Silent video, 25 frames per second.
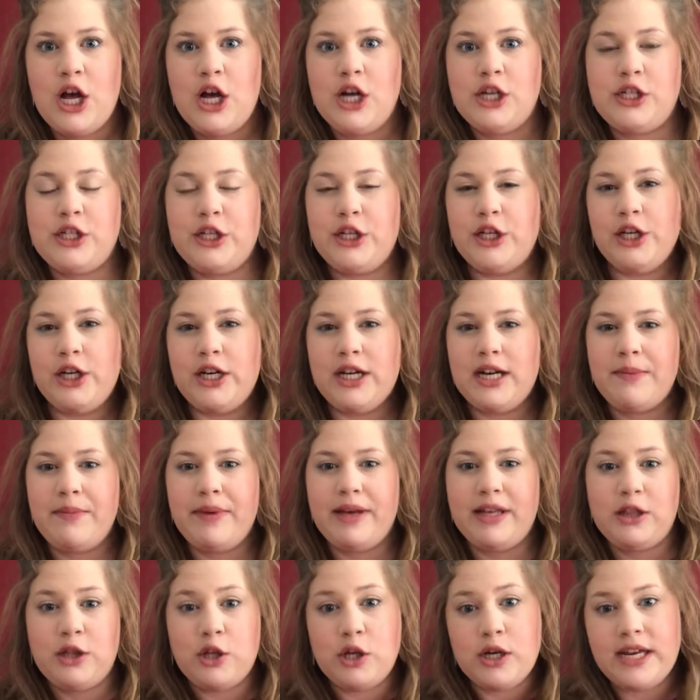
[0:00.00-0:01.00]
So you're going to
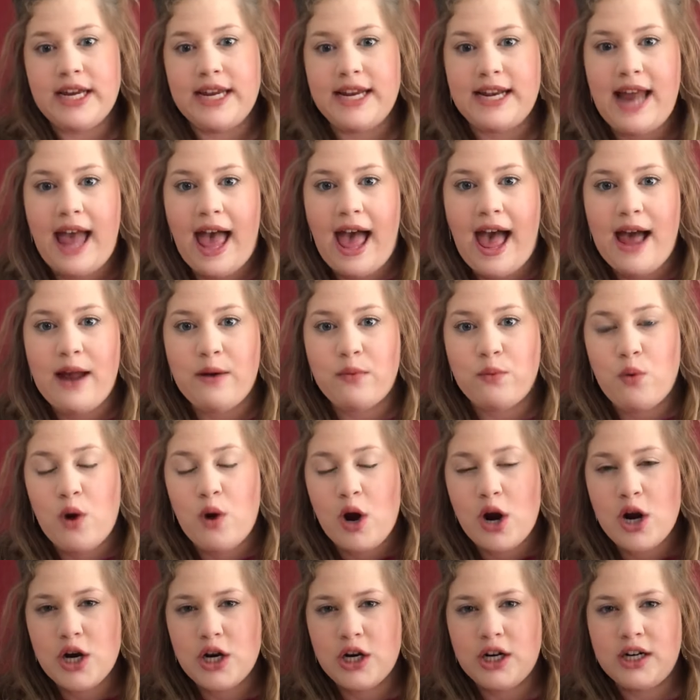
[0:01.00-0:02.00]
be looking at
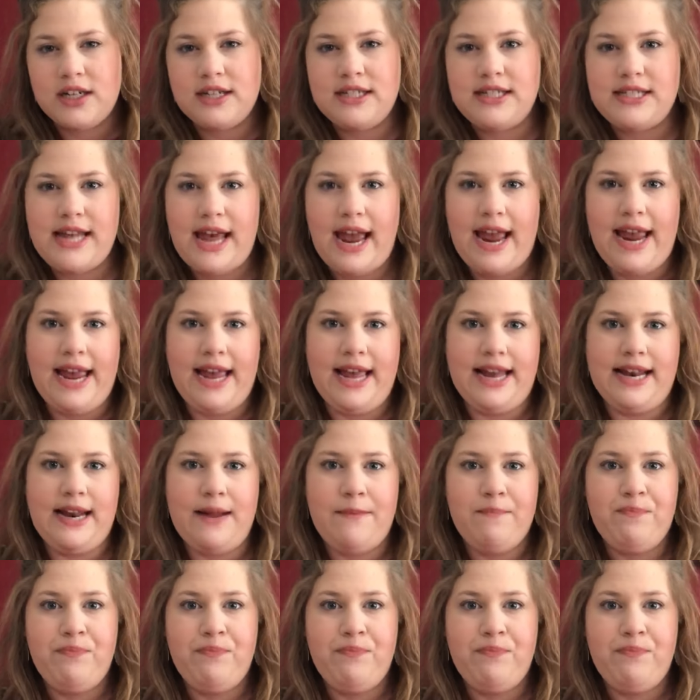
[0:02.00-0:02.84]
words and